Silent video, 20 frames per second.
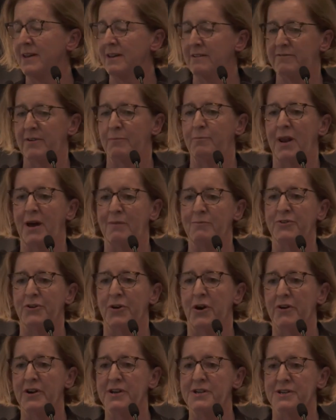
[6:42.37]
for plums and
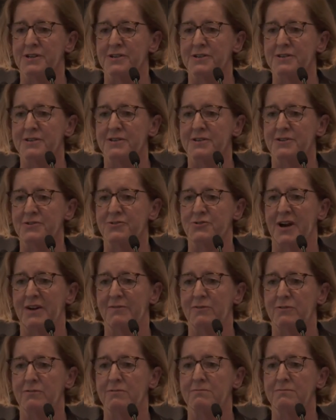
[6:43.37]
oranges to
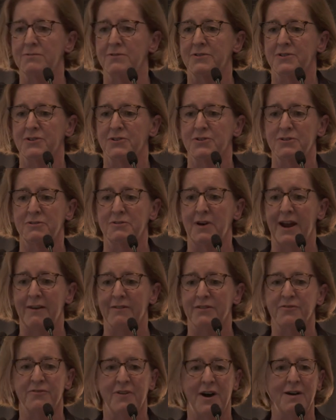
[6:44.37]
travel to
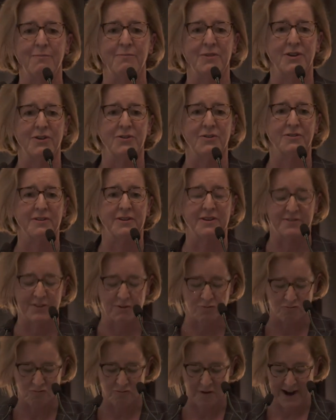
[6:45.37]
Harris Farm because it is a
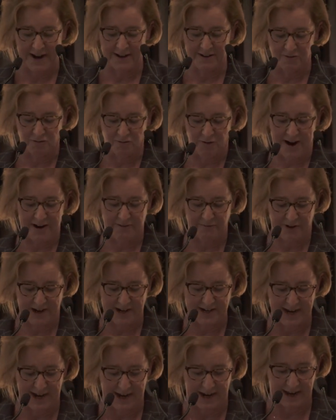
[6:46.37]
great, great
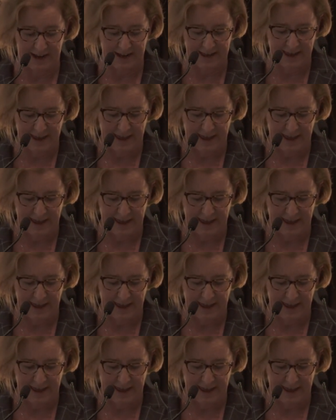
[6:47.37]
retailer.